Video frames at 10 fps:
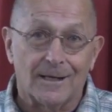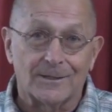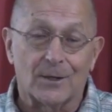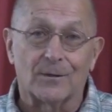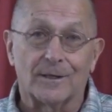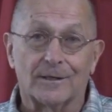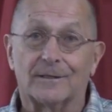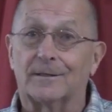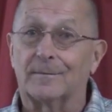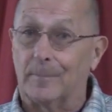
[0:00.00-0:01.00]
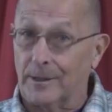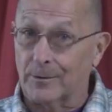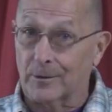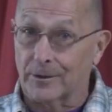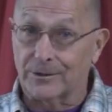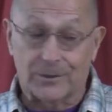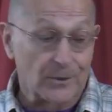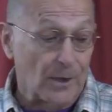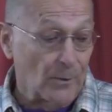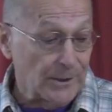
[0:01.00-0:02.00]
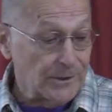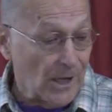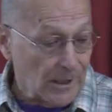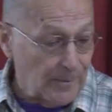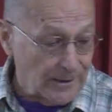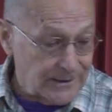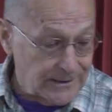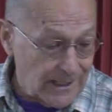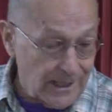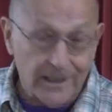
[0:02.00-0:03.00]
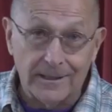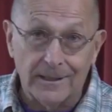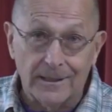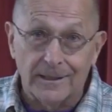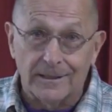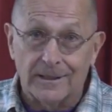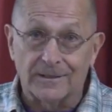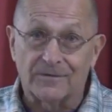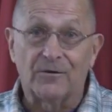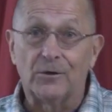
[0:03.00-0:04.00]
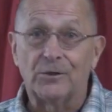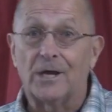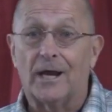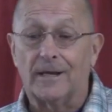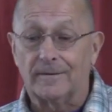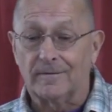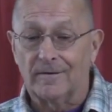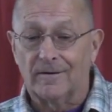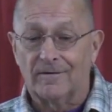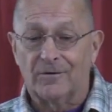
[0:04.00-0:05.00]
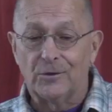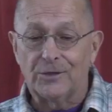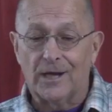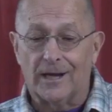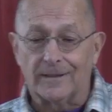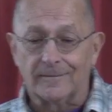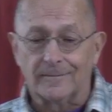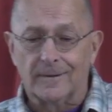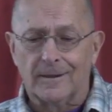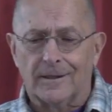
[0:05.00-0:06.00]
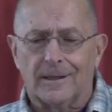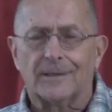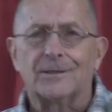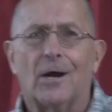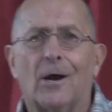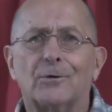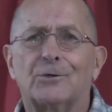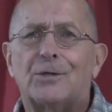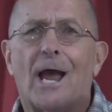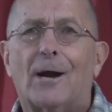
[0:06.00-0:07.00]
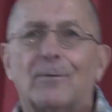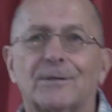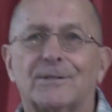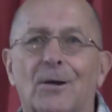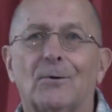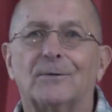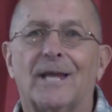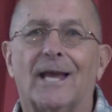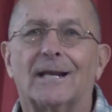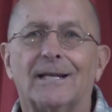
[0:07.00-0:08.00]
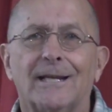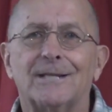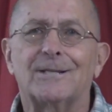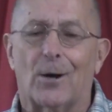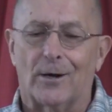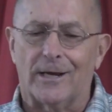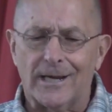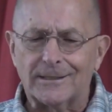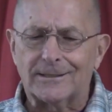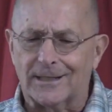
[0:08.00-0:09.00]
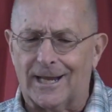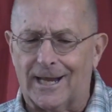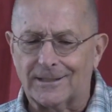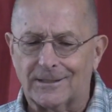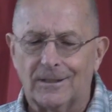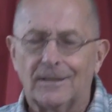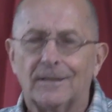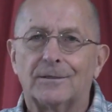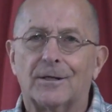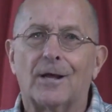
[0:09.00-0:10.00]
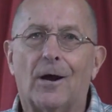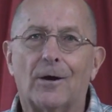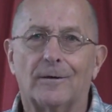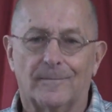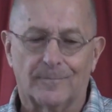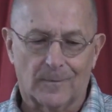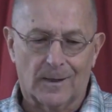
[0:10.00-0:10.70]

So, the mineral, the stone I want to talk about today is fuchsite. Fuchsite, it's a heart chakra stone that links our intellect to the heart.